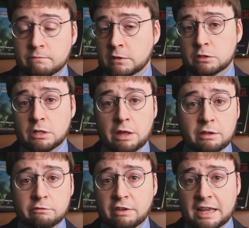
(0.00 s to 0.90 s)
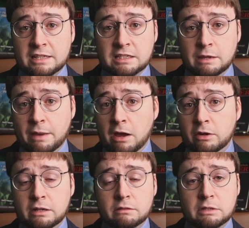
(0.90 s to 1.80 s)
Nothing fancy about
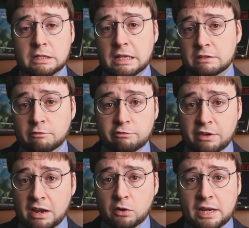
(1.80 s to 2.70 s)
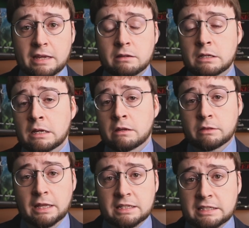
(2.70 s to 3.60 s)
it, doesn't vary.
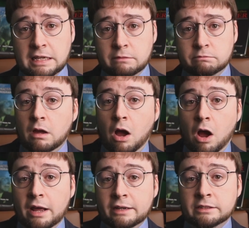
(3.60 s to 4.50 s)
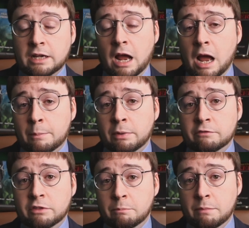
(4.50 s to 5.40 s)
That's it. On top
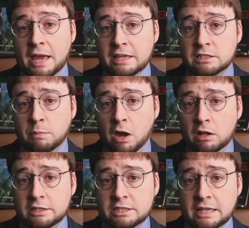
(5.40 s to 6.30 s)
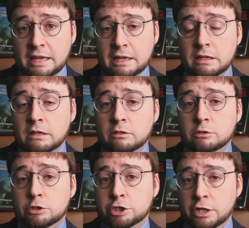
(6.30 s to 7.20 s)
of the base policy,
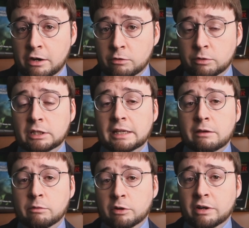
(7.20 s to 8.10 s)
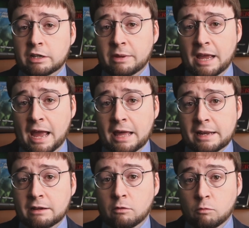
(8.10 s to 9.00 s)
generally we're going to be
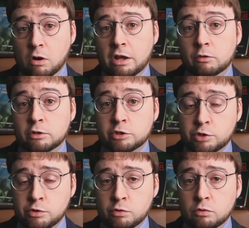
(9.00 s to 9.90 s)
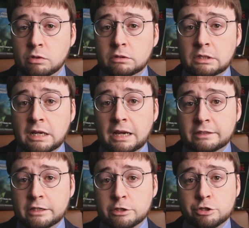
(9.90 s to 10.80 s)
adding one or two
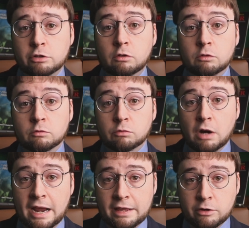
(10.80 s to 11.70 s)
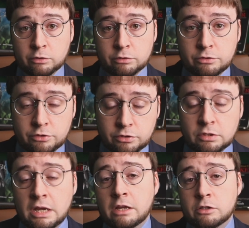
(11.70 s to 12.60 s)
additional riders
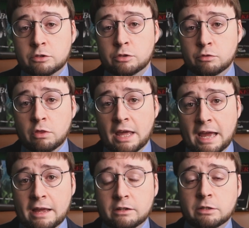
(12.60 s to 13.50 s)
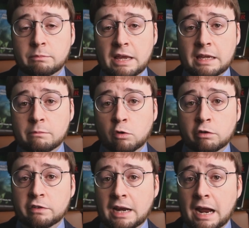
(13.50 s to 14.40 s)
to that to make it more of
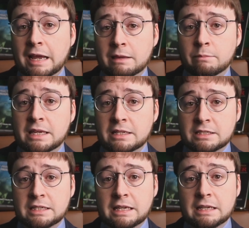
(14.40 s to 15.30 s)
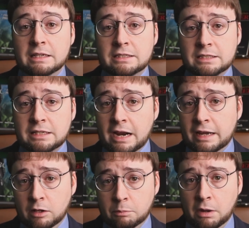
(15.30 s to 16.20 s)
an IBC
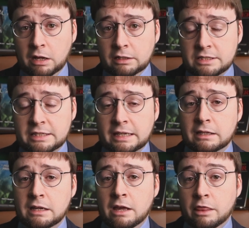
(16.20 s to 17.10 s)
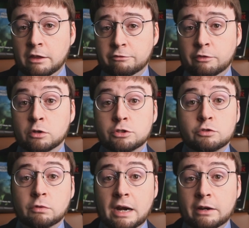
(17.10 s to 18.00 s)
style policy. The first
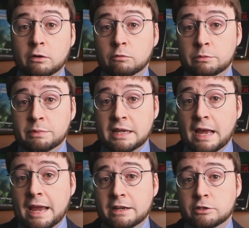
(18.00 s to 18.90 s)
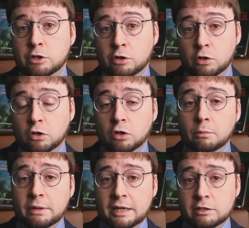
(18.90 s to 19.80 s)
rider would be a
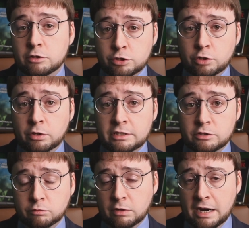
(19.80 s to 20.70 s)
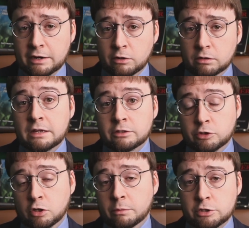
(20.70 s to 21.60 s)
term insurance rider.
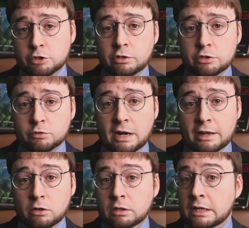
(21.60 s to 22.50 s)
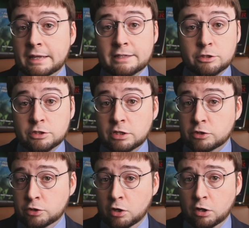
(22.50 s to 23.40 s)
Term insurance rider is just a
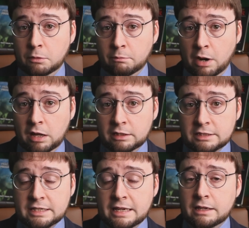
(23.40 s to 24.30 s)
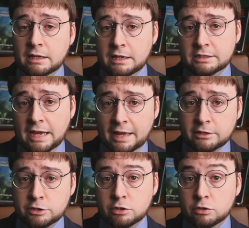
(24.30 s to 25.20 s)
term policy
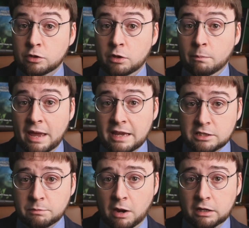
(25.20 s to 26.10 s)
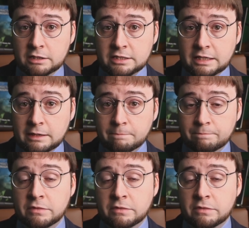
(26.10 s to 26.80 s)
attached to the base policy.